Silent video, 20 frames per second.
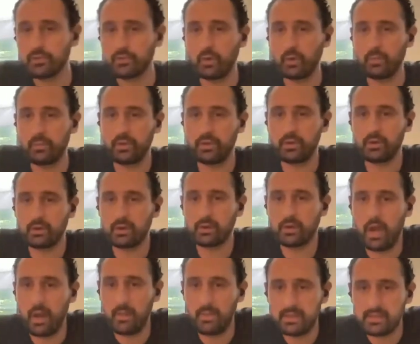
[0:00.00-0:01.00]
Throw up
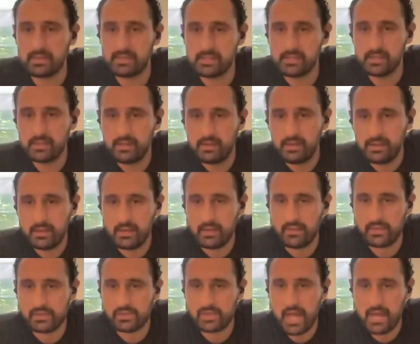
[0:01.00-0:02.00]
your comments
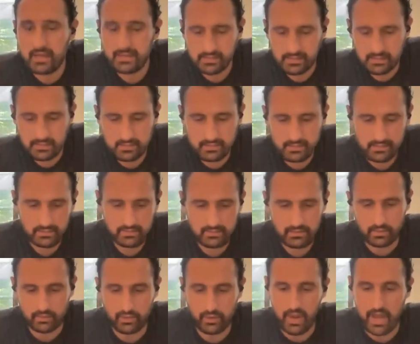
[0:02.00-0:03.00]
in the chat
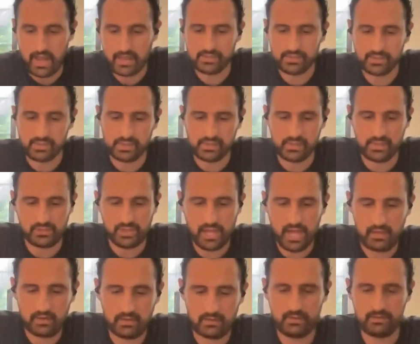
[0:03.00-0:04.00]
or your answers in the
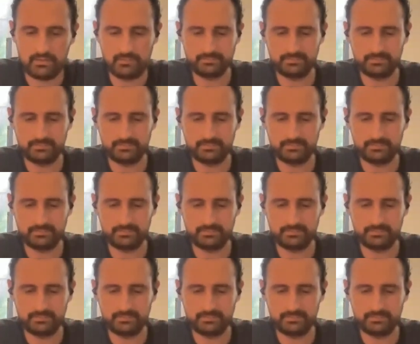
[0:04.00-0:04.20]
chat.